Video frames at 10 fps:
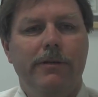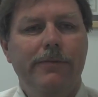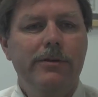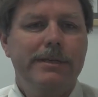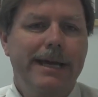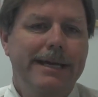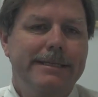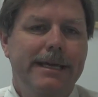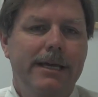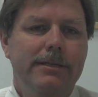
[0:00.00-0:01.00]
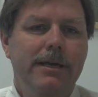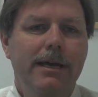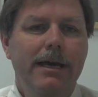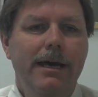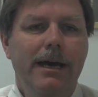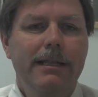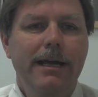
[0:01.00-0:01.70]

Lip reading: The first guy says, I'd